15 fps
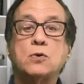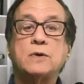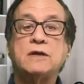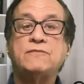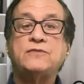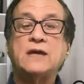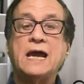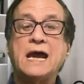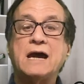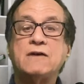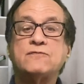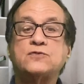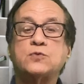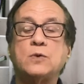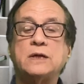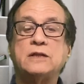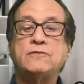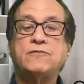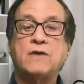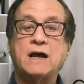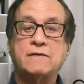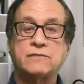if you have
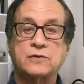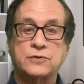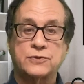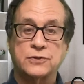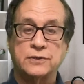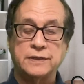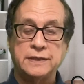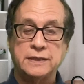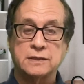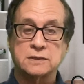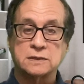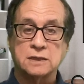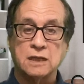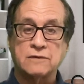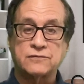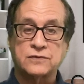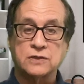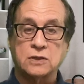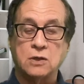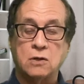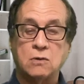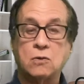25 or 30 years left to go,